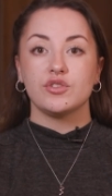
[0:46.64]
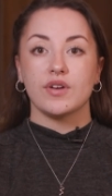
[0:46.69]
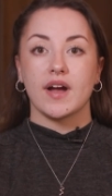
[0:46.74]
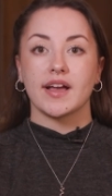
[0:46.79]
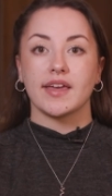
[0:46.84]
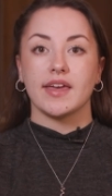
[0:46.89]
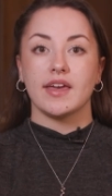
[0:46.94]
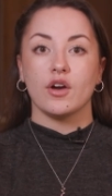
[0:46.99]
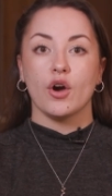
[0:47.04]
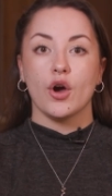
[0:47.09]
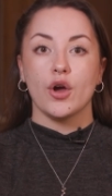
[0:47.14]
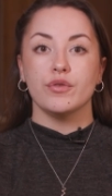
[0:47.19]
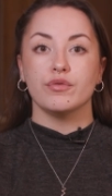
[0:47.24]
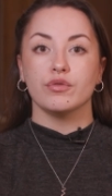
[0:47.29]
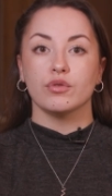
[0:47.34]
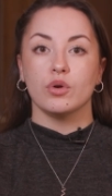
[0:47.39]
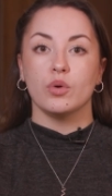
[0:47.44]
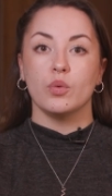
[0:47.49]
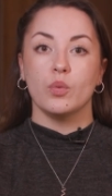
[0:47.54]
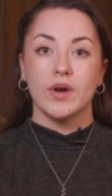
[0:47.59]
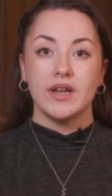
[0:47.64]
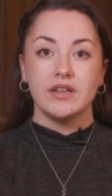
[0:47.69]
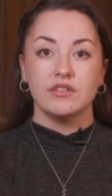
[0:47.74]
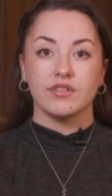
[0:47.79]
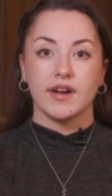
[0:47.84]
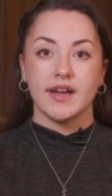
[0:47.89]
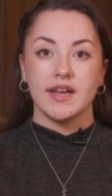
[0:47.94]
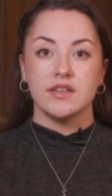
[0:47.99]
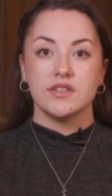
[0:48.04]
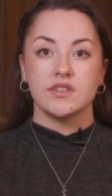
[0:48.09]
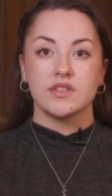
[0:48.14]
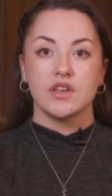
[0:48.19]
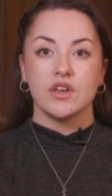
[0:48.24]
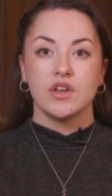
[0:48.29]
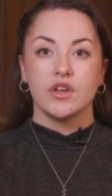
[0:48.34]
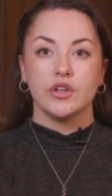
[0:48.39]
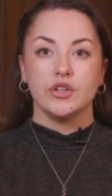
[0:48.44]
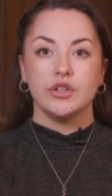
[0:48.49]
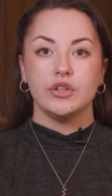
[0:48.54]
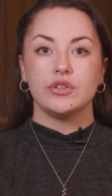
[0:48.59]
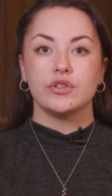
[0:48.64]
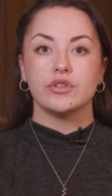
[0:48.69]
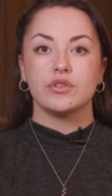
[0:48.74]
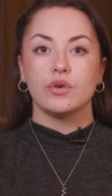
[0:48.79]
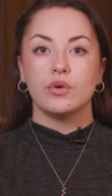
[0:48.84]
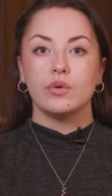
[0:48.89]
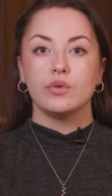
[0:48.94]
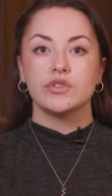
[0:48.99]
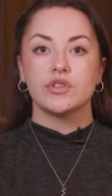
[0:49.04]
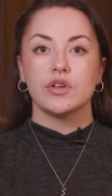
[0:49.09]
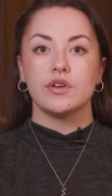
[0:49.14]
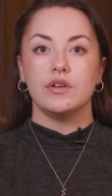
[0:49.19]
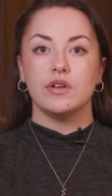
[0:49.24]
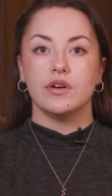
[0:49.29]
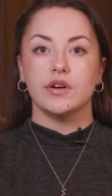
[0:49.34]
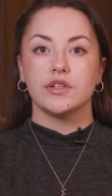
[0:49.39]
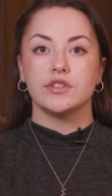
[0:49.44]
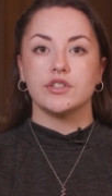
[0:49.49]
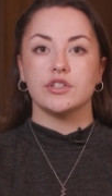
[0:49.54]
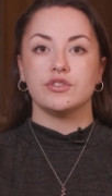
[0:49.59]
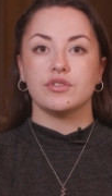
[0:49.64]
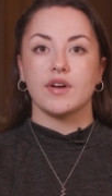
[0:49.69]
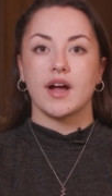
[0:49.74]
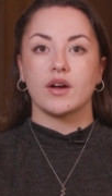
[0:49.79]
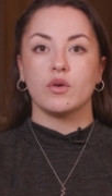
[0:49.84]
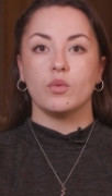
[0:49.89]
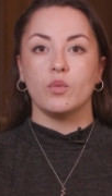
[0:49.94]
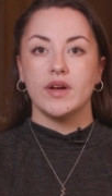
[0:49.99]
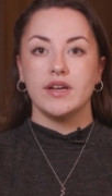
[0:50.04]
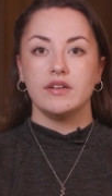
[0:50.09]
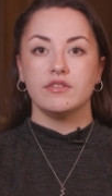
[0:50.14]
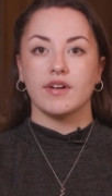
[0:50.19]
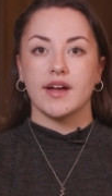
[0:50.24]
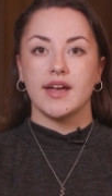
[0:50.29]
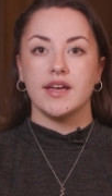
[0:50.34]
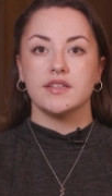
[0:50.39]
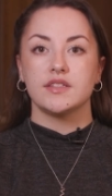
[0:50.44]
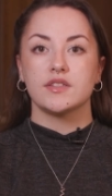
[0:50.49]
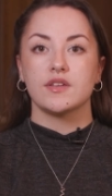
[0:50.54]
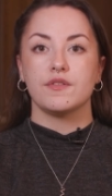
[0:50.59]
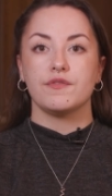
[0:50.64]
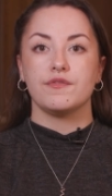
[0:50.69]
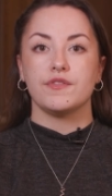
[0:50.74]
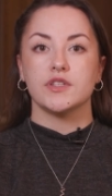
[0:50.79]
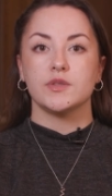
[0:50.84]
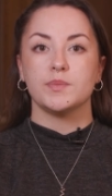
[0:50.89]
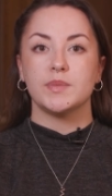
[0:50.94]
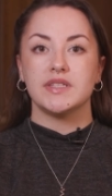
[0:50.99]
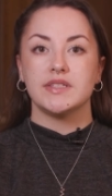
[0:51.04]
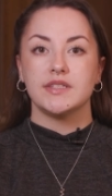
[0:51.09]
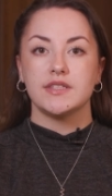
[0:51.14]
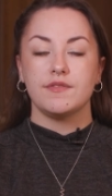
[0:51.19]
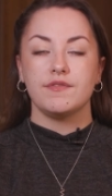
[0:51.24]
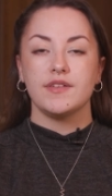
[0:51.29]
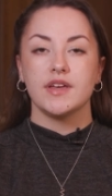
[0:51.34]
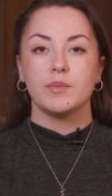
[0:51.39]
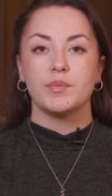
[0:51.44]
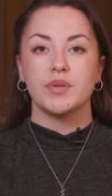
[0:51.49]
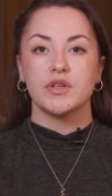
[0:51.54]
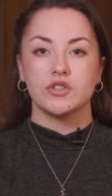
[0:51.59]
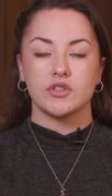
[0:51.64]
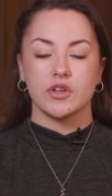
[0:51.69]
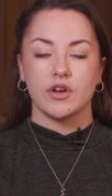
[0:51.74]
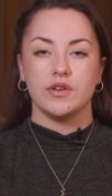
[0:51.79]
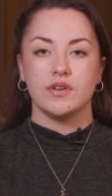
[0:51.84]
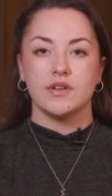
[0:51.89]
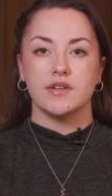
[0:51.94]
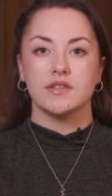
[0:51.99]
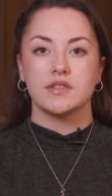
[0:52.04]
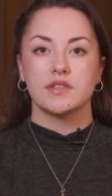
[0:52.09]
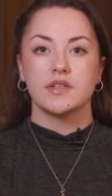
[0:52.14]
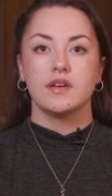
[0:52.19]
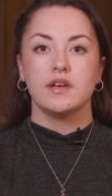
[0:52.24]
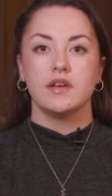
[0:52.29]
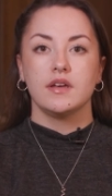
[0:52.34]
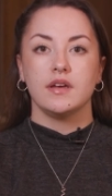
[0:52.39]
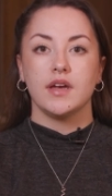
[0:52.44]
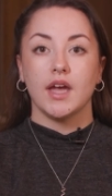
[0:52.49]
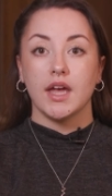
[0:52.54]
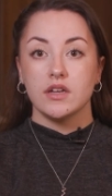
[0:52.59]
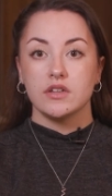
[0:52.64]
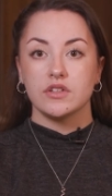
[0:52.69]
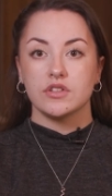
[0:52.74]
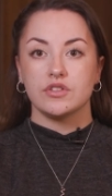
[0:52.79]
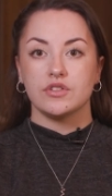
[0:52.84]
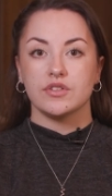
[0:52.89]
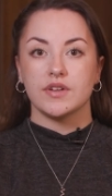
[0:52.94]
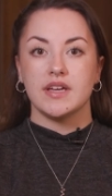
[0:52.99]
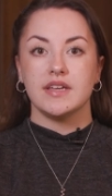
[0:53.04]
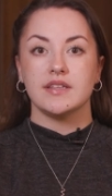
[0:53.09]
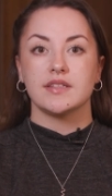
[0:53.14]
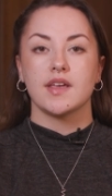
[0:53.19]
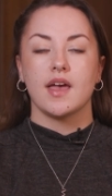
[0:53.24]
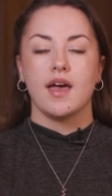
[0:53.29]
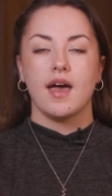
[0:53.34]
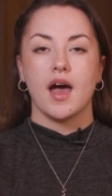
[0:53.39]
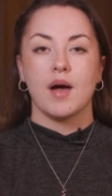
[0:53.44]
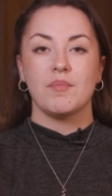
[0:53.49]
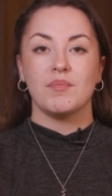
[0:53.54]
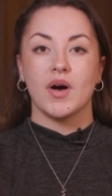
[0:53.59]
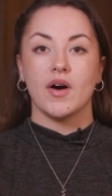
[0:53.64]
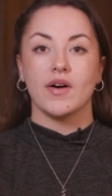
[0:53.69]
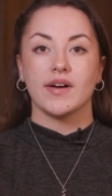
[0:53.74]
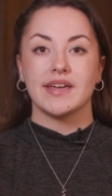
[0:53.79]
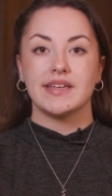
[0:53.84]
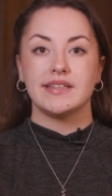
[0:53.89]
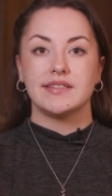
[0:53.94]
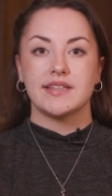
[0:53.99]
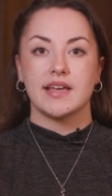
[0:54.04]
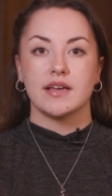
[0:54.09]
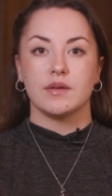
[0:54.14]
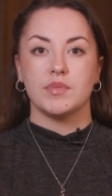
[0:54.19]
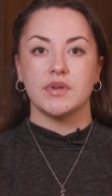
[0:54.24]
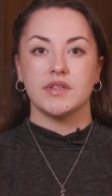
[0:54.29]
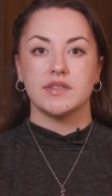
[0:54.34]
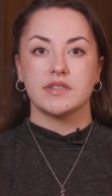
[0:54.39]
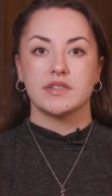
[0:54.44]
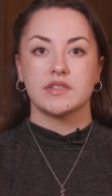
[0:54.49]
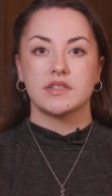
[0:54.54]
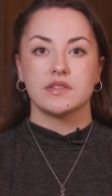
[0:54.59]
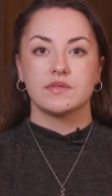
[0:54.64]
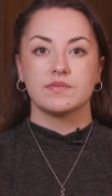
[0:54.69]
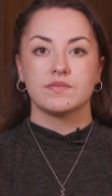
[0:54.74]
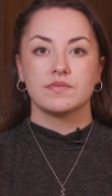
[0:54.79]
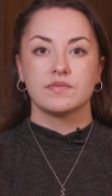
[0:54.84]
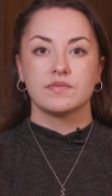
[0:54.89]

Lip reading: tracking overall win rates, you should also look to track win rates for specific personas, industries, and market segments.